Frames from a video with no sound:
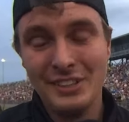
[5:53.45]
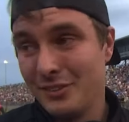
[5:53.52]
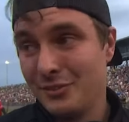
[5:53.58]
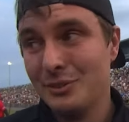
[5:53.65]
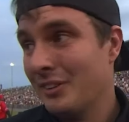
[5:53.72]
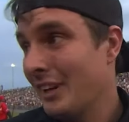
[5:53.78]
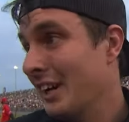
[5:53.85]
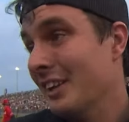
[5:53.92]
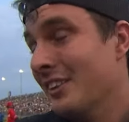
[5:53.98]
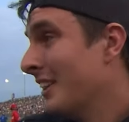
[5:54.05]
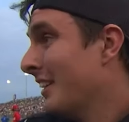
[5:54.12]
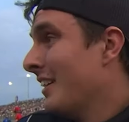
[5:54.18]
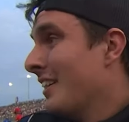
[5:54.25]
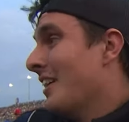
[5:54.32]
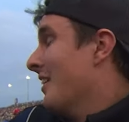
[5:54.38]
We've had
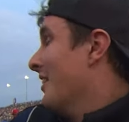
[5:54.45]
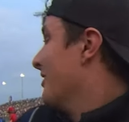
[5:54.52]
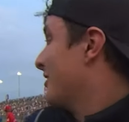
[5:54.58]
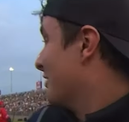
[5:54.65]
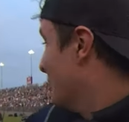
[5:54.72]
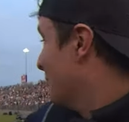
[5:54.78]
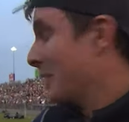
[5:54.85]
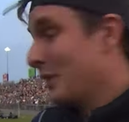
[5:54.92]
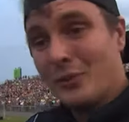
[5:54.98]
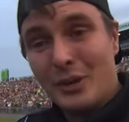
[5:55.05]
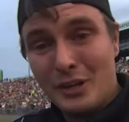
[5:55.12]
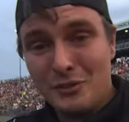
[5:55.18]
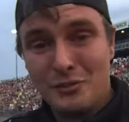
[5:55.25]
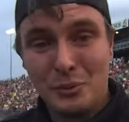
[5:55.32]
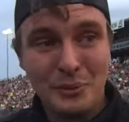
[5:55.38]
so many runs
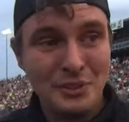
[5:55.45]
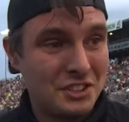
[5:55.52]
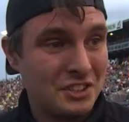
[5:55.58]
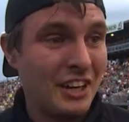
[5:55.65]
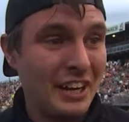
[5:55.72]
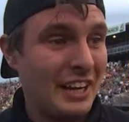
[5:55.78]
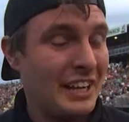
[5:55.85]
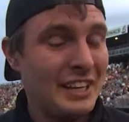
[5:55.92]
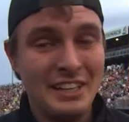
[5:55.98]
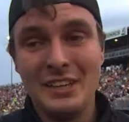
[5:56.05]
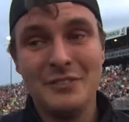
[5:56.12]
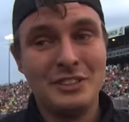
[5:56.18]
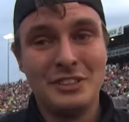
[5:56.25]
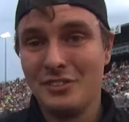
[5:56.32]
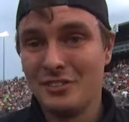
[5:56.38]
where we tried and we
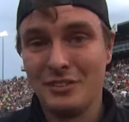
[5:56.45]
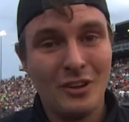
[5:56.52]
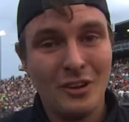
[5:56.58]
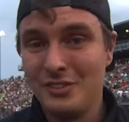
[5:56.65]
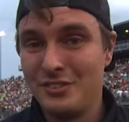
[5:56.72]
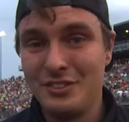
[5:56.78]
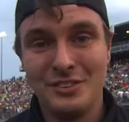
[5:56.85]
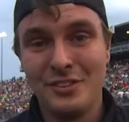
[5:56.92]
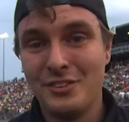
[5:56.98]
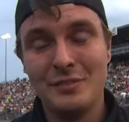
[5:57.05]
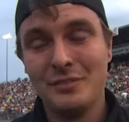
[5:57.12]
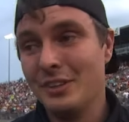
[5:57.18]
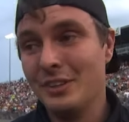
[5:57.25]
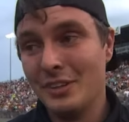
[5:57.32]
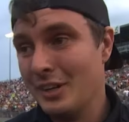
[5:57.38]
just lost it to
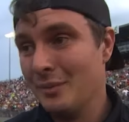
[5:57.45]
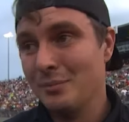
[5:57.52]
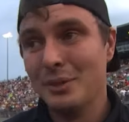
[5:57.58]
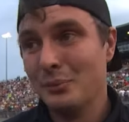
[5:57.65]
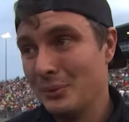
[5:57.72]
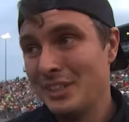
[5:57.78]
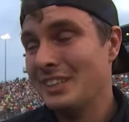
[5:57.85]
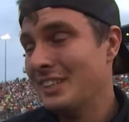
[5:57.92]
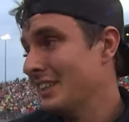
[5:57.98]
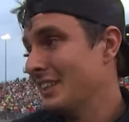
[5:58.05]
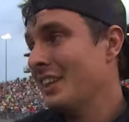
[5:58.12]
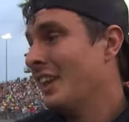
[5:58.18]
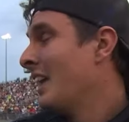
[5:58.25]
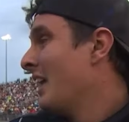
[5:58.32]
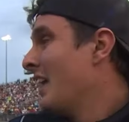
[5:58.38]
something dumb that we did.
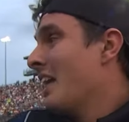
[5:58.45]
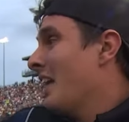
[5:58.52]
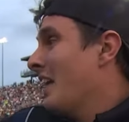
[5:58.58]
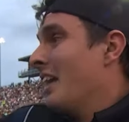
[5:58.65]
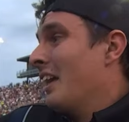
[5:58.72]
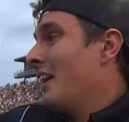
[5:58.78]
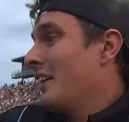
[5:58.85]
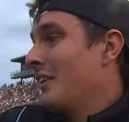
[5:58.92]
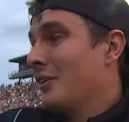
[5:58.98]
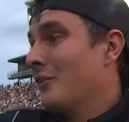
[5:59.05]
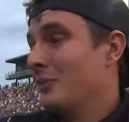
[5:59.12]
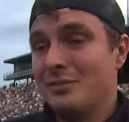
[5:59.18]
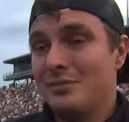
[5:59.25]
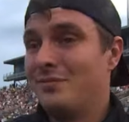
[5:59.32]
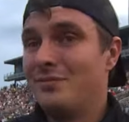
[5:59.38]
We
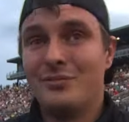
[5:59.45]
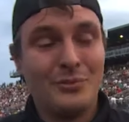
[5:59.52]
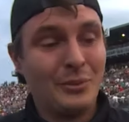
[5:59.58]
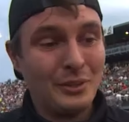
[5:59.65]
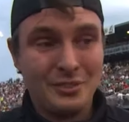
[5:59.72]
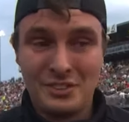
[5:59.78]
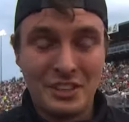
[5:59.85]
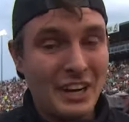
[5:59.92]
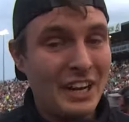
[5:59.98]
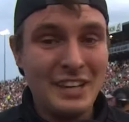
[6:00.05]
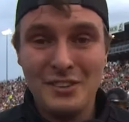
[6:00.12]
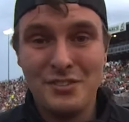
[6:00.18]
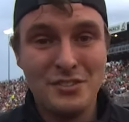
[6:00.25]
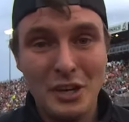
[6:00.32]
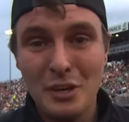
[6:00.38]
are trying
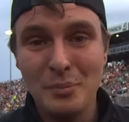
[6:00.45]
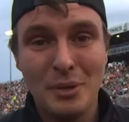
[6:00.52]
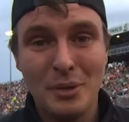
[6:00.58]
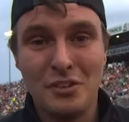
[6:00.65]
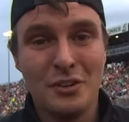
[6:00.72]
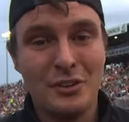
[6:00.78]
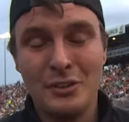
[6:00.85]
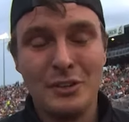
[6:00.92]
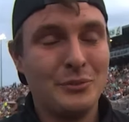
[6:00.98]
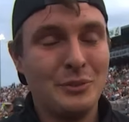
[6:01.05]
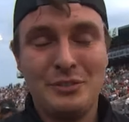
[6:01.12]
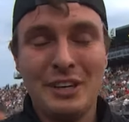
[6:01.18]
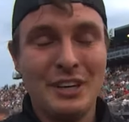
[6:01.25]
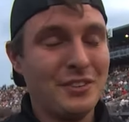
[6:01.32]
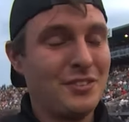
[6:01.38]
so much harder. We've
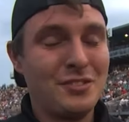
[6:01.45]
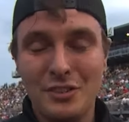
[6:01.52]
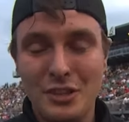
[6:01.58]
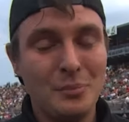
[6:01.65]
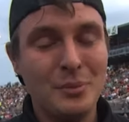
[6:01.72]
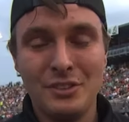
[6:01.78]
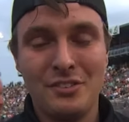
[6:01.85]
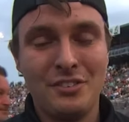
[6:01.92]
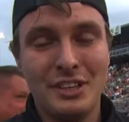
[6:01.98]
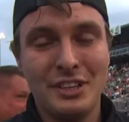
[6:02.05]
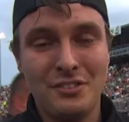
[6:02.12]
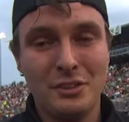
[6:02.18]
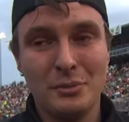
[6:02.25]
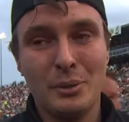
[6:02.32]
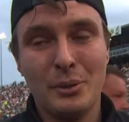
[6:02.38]
got so much nicer
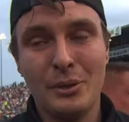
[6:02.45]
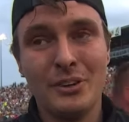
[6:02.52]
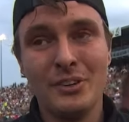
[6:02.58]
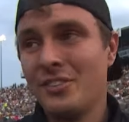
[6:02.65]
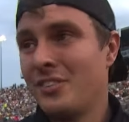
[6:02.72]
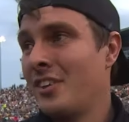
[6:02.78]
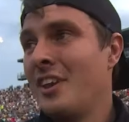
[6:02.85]
parts.